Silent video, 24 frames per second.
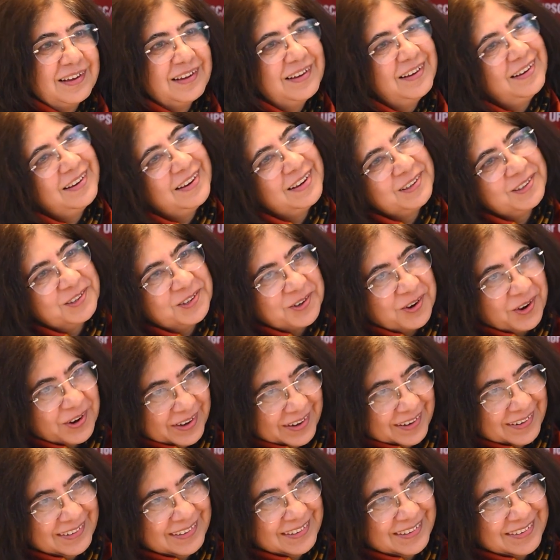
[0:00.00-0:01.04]
The
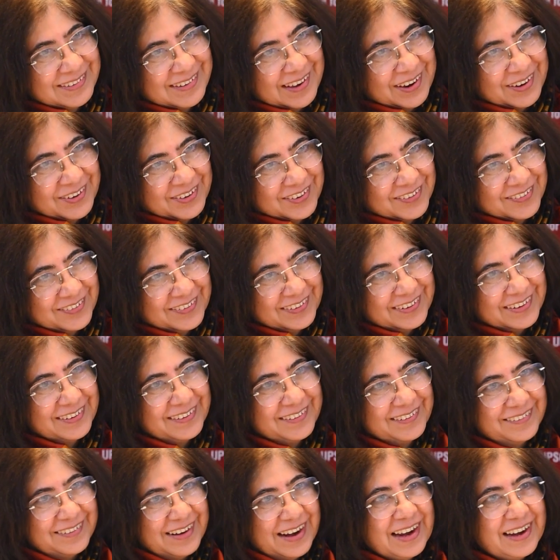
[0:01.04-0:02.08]
historical side of it,
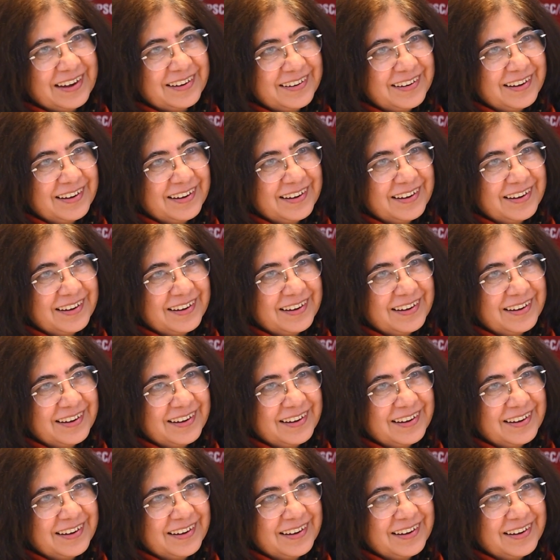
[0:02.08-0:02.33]
right?